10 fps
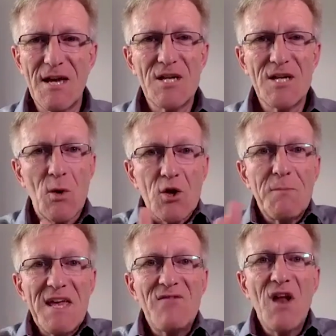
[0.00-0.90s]
So it
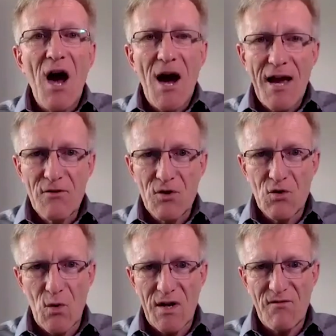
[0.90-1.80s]
could be even higher than
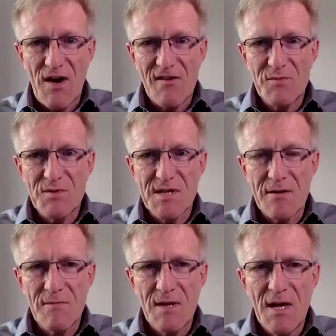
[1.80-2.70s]
25%.